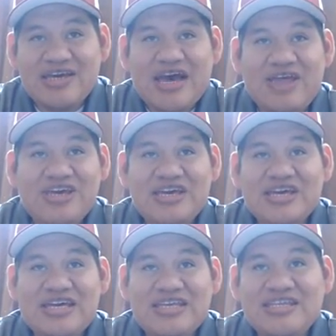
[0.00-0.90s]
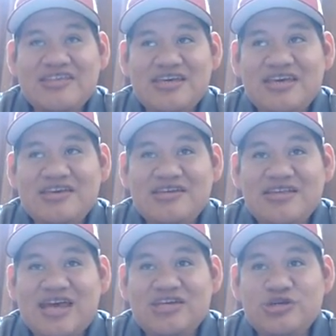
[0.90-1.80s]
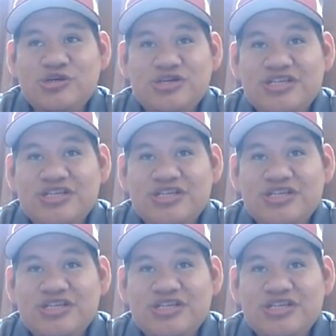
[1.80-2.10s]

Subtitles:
I think anything that you can